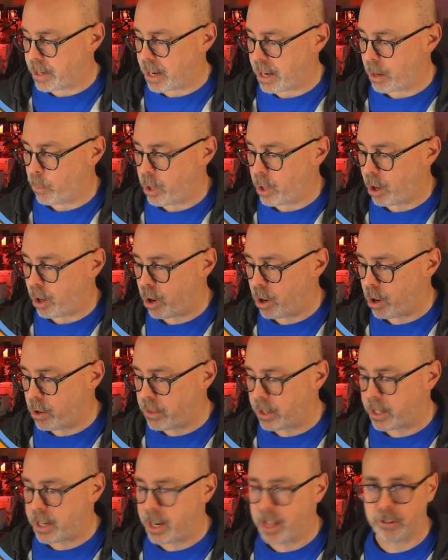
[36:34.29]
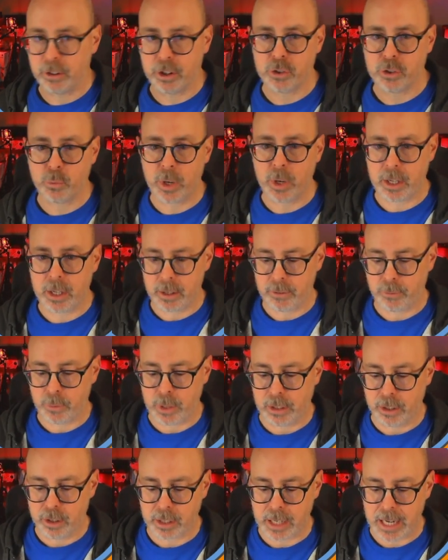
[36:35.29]
Now, what are the colors? Well, if we
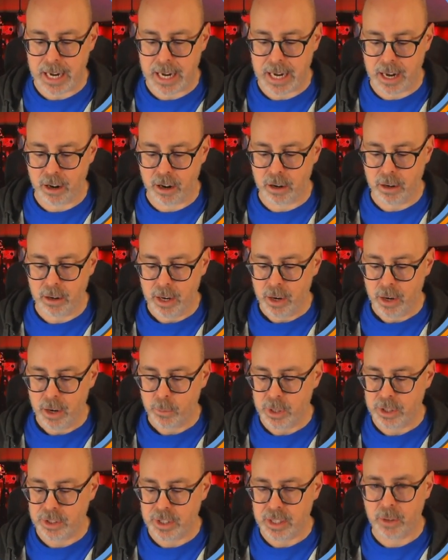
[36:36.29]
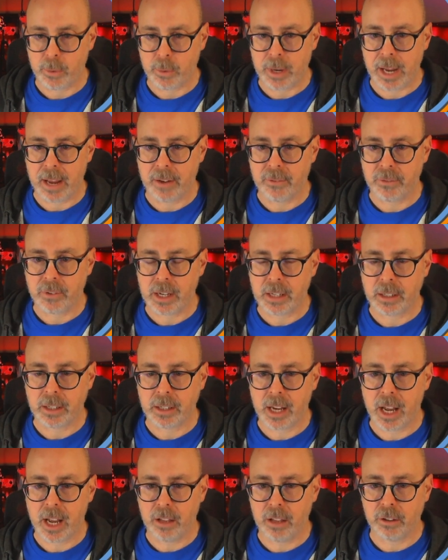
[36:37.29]
look here, we see that we have
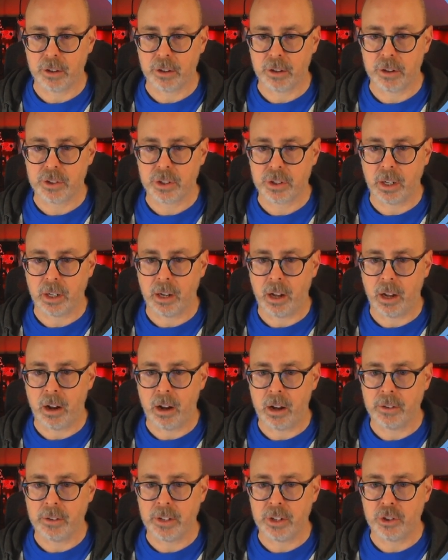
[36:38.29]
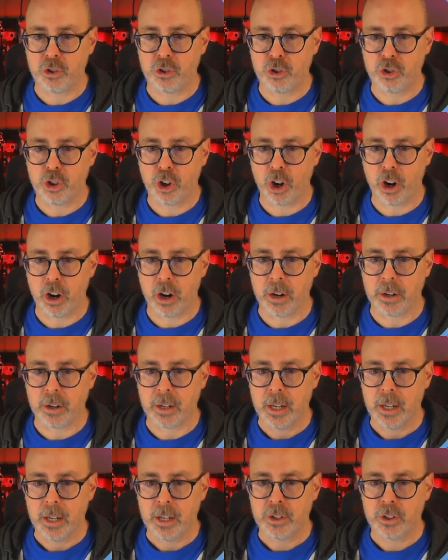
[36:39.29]
colors on this chart.
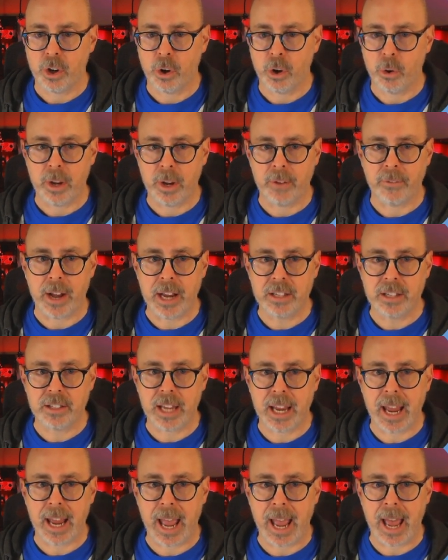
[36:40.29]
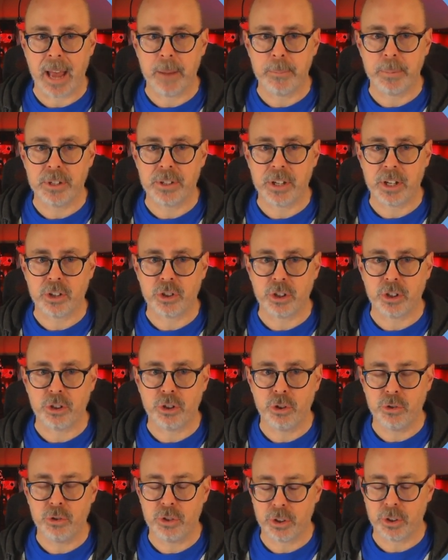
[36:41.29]
So if I say at position
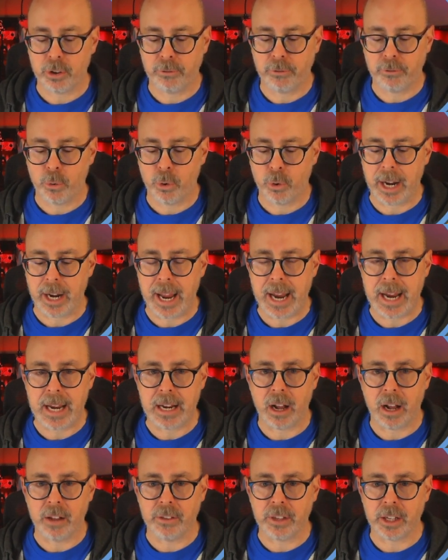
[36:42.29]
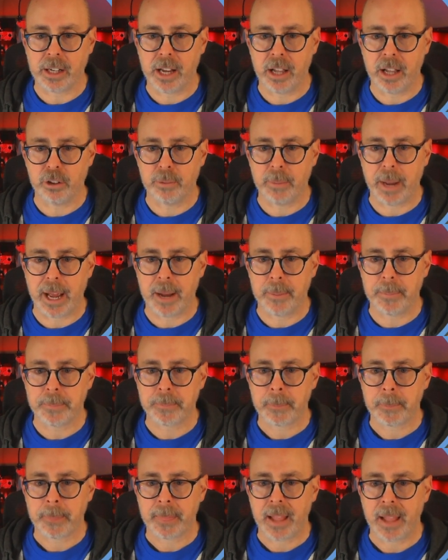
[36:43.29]
2048 on the color map,
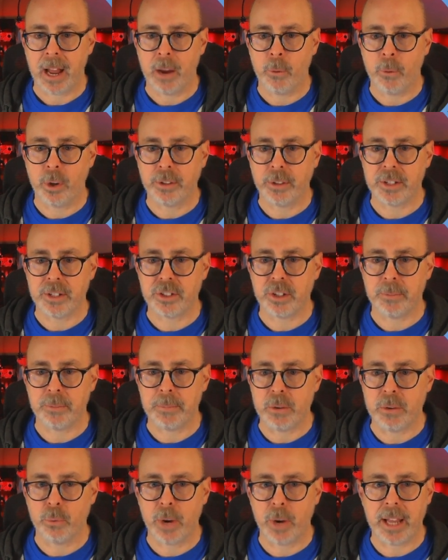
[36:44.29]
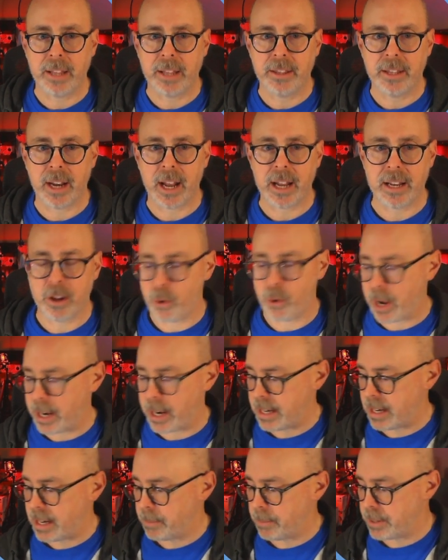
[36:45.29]
I want this to be red, then I know I
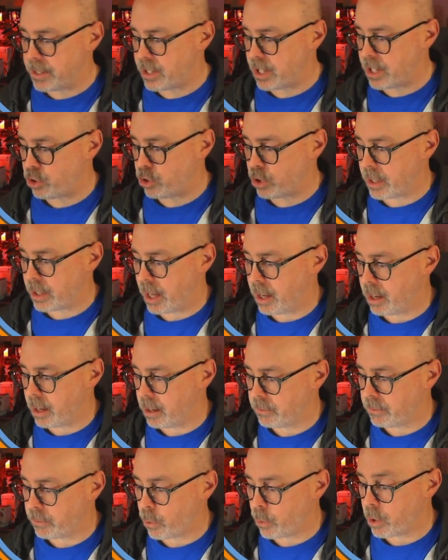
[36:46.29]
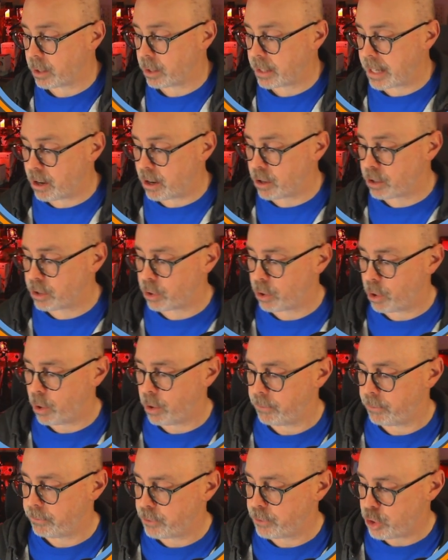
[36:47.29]
need a position of or a character
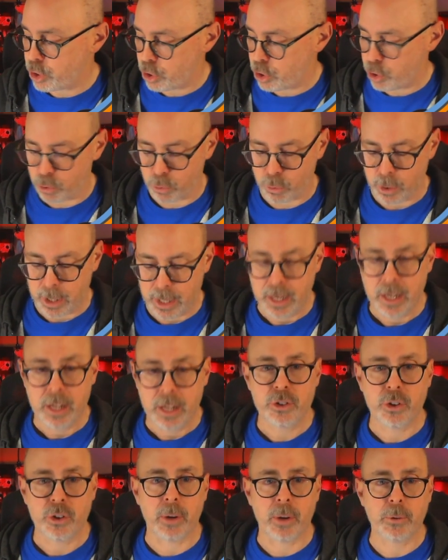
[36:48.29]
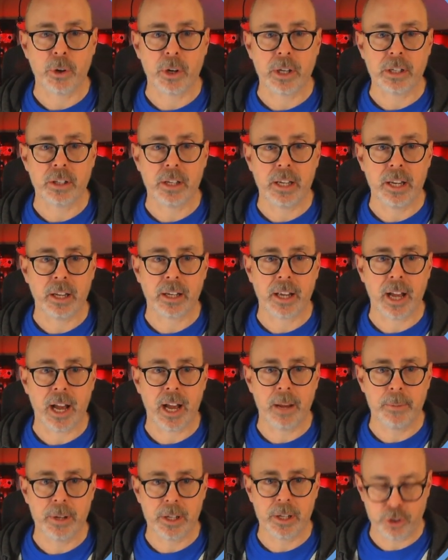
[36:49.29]
of two. So I'm going to hit
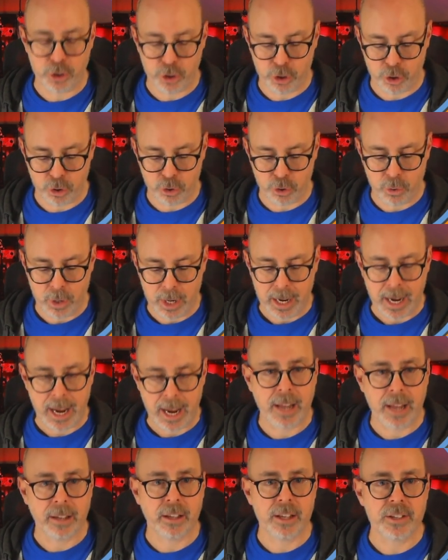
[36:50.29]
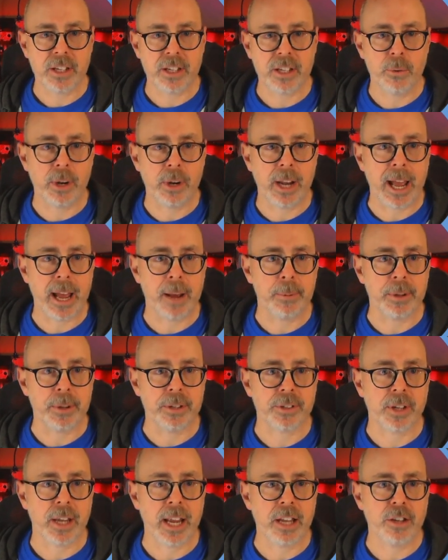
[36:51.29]
comma two and let's see what
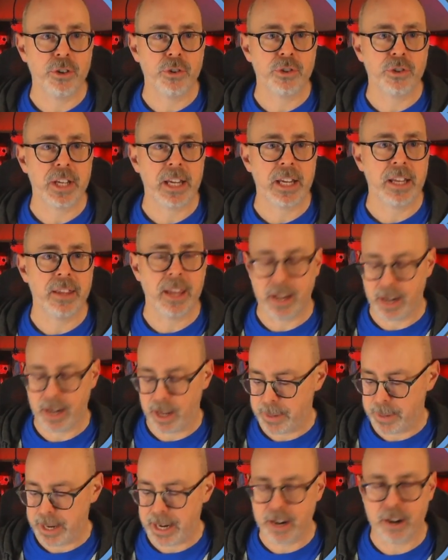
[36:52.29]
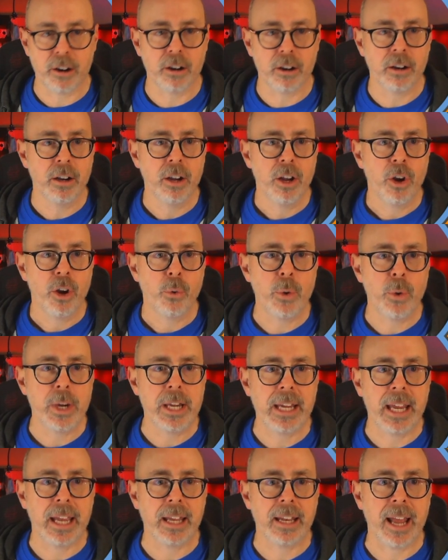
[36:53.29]
happens. And you see that up here, we
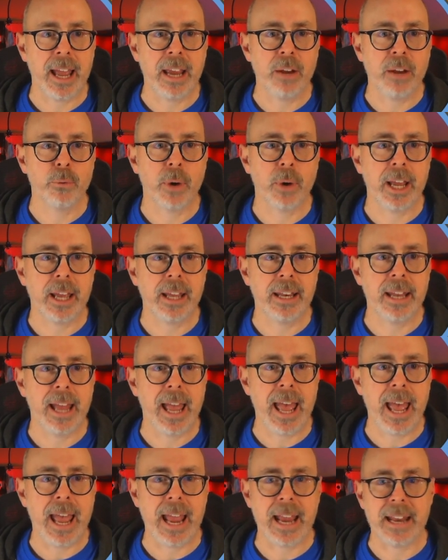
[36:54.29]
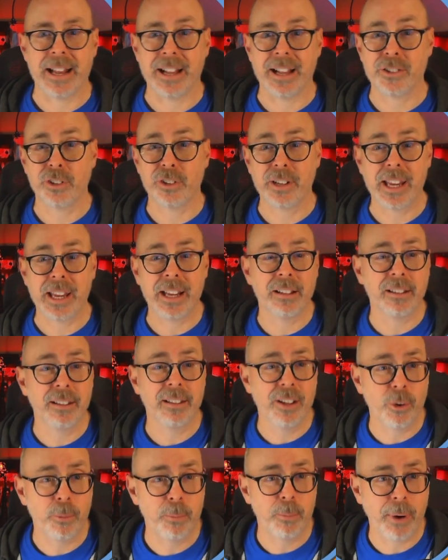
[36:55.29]
get a red A. Now it's looking a
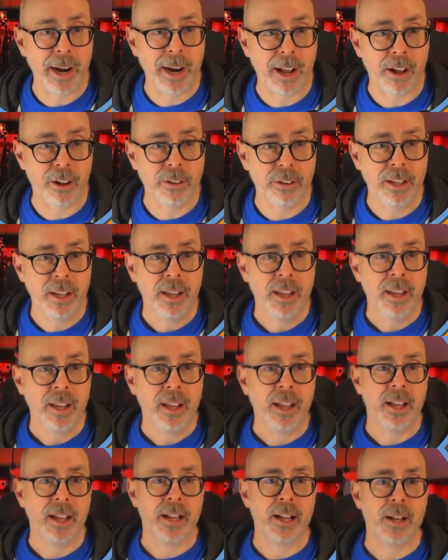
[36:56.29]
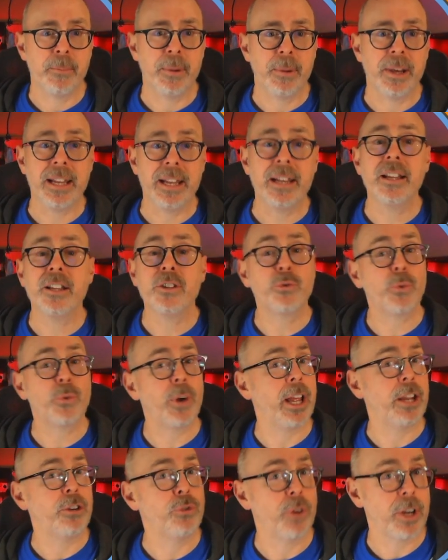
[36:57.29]
little brown, uh, but it is
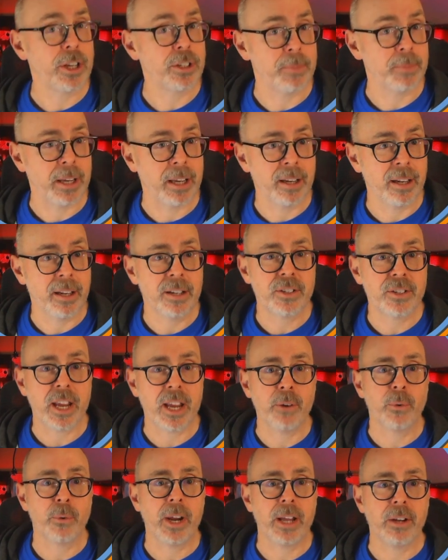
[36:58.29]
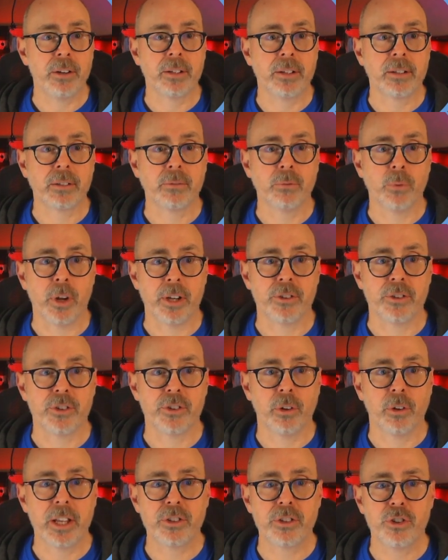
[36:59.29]
red. Trust me, it is a red one. So
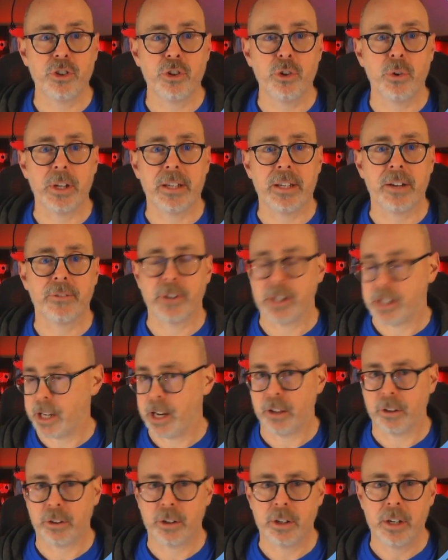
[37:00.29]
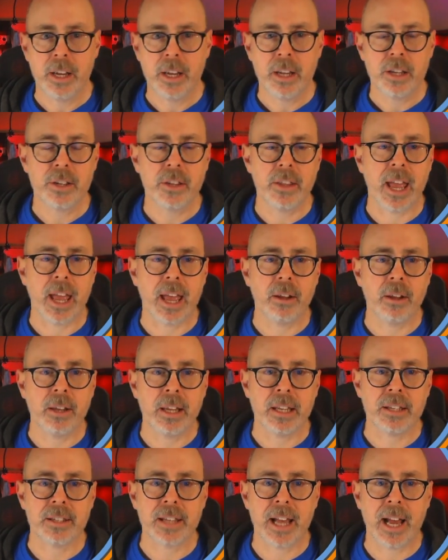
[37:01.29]
let's do a different color that
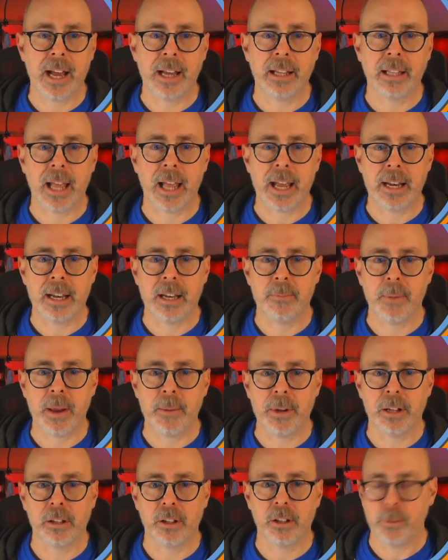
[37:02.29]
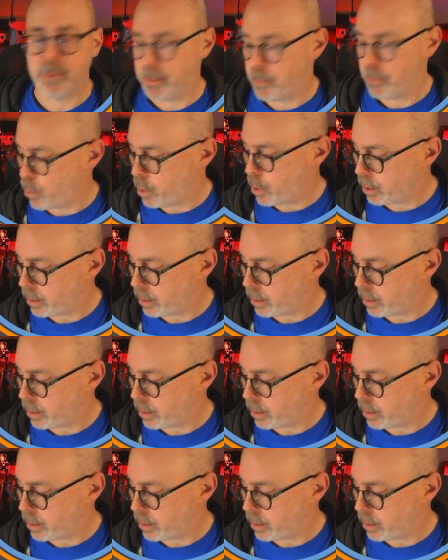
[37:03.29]
is highlighted maybe a little bit more.